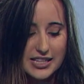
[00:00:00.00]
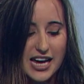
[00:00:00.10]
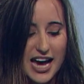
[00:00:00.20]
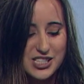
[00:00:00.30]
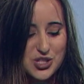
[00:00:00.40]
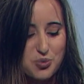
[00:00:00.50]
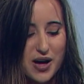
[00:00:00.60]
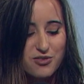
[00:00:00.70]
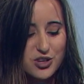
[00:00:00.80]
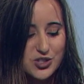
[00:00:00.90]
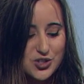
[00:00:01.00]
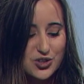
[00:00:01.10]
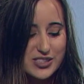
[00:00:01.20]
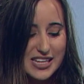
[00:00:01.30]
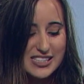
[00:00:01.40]
Titus 1 verse
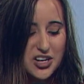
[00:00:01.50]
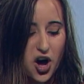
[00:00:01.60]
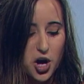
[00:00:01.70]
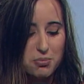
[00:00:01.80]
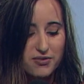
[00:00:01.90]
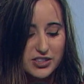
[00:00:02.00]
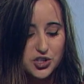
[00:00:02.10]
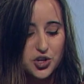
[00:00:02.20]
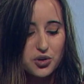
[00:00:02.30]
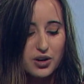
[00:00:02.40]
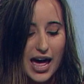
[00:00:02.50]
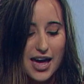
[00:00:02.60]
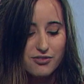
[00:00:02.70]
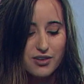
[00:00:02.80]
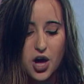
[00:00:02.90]
2 says, in hope of eternal
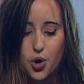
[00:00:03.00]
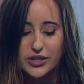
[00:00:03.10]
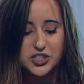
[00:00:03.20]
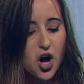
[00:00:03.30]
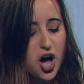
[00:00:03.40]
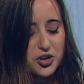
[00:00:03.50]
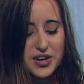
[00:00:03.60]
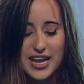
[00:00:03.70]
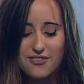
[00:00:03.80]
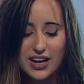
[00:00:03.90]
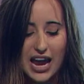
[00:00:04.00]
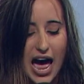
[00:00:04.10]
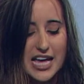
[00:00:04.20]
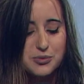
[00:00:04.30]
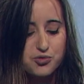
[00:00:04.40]
life, which God who never
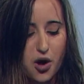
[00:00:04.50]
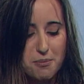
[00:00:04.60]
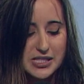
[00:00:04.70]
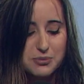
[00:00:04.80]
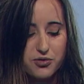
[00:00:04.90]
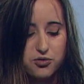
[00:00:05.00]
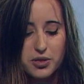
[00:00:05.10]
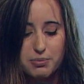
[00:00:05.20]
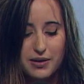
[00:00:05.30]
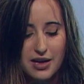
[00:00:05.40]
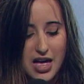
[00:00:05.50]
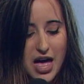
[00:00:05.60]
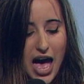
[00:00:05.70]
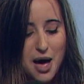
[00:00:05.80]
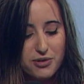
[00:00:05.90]
lies promised before
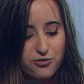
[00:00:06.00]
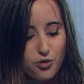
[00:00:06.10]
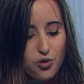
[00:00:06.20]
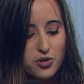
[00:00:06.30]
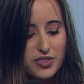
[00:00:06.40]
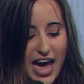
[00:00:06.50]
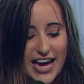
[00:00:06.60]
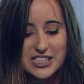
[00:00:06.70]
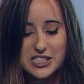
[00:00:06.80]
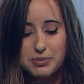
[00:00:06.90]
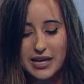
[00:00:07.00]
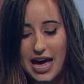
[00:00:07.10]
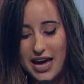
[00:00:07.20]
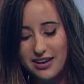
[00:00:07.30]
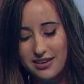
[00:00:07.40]
the ages
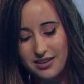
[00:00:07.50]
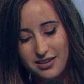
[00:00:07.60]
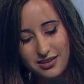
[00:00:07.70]
began.